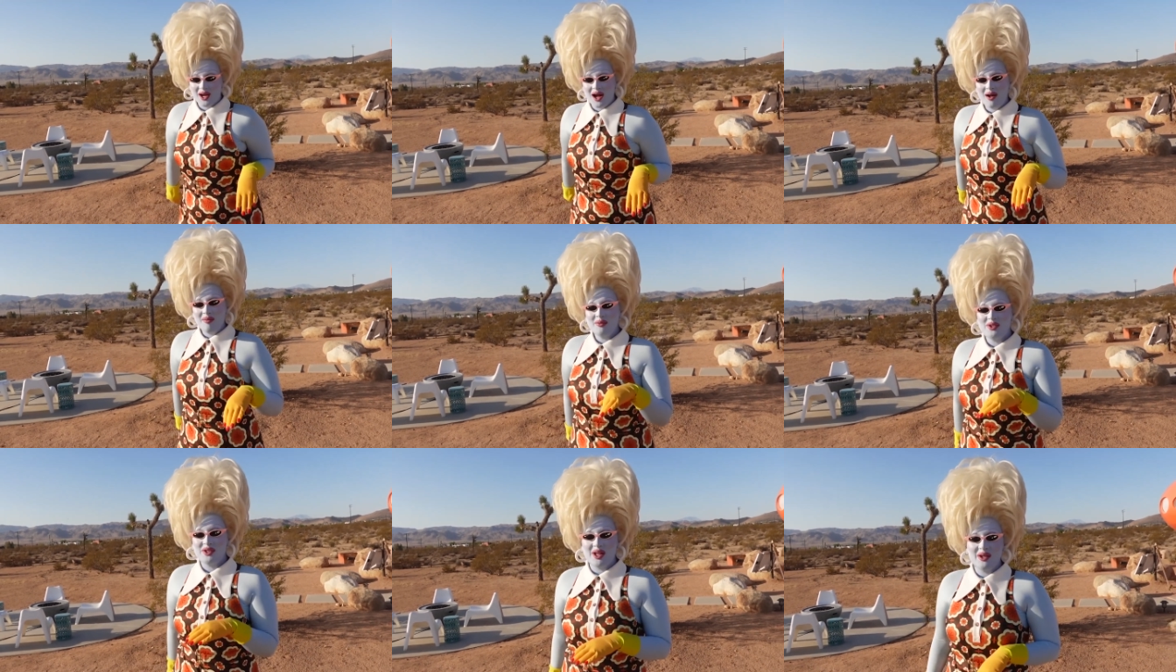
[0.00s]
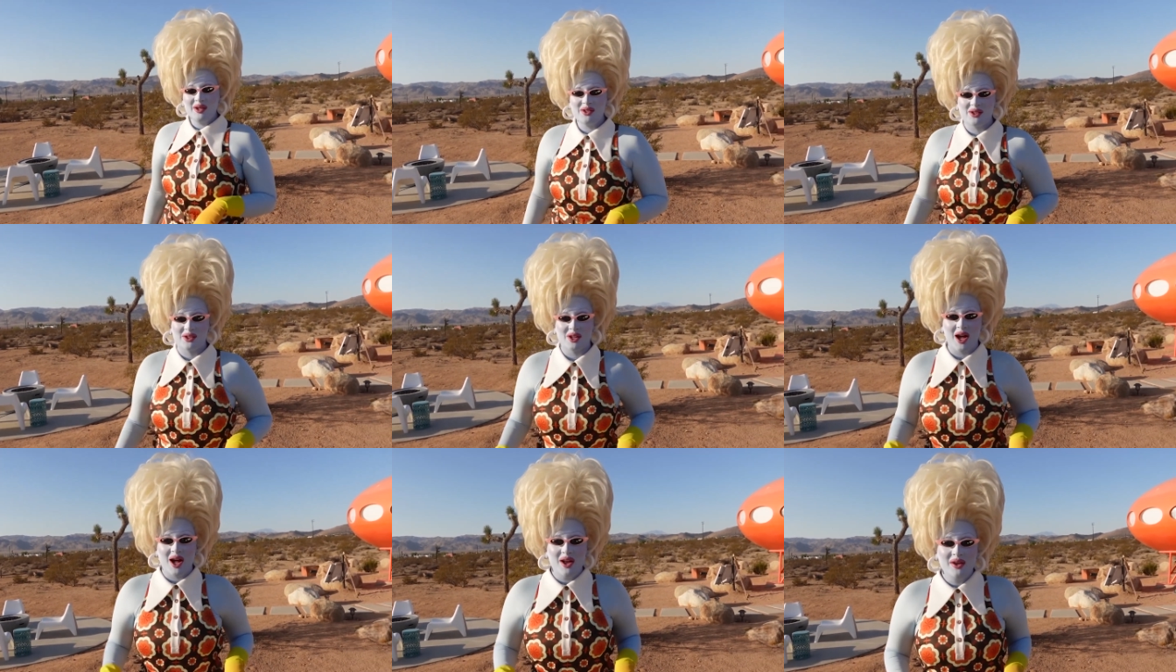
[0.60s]
I'm going to be
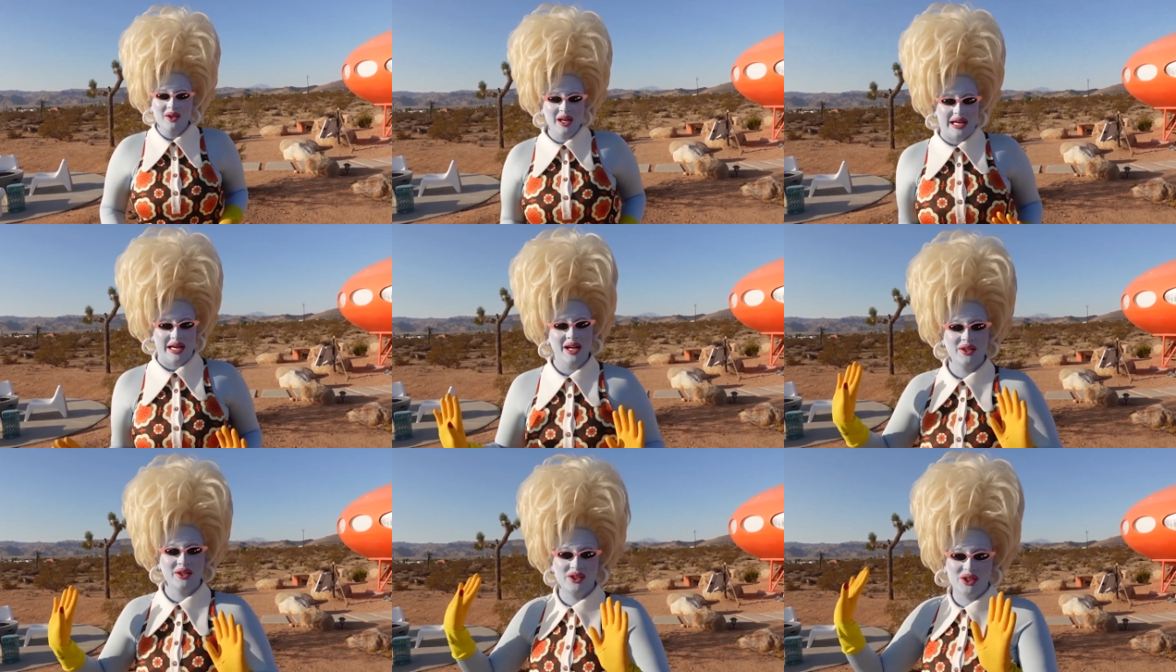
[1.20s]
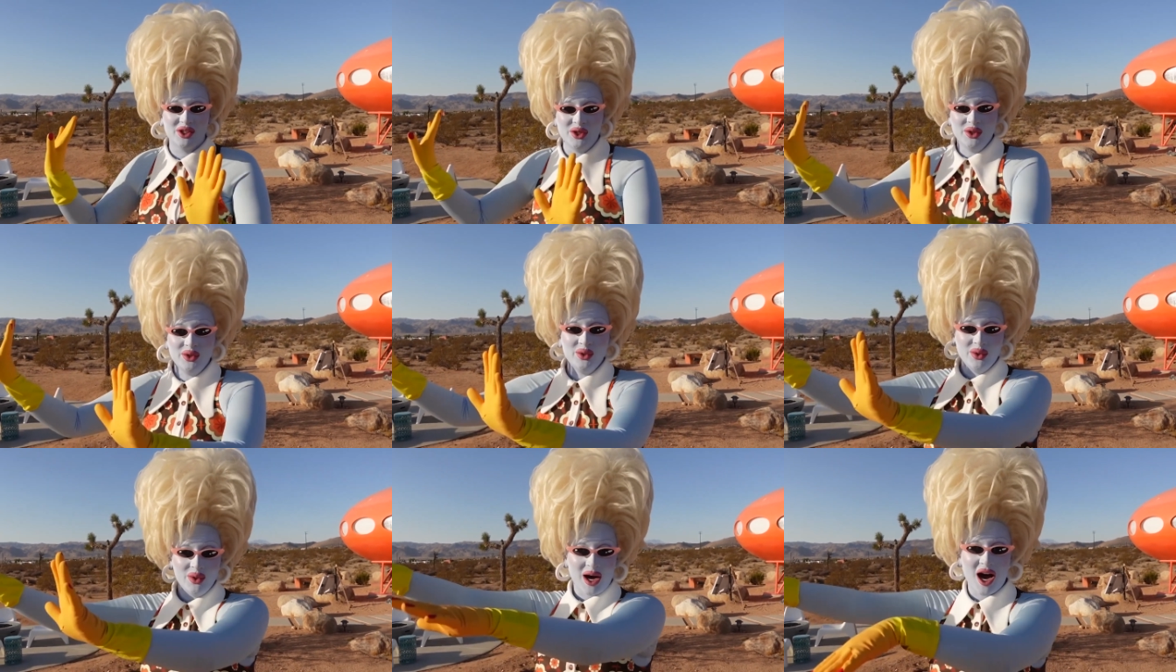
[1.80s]
probing myself,
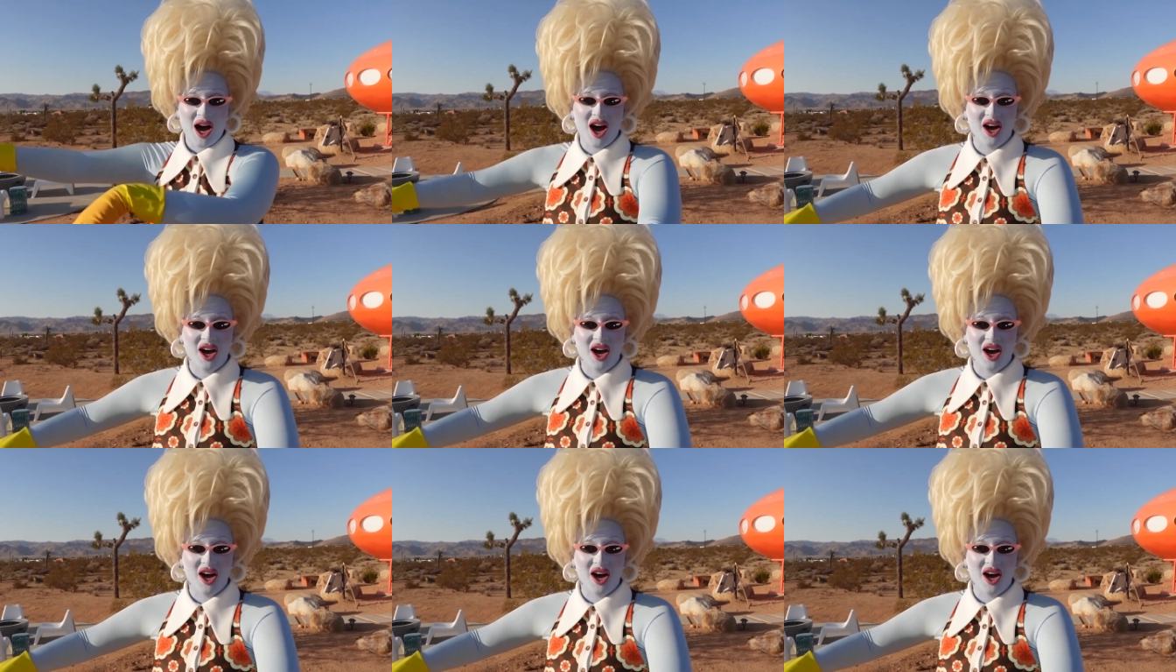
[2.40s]
releasing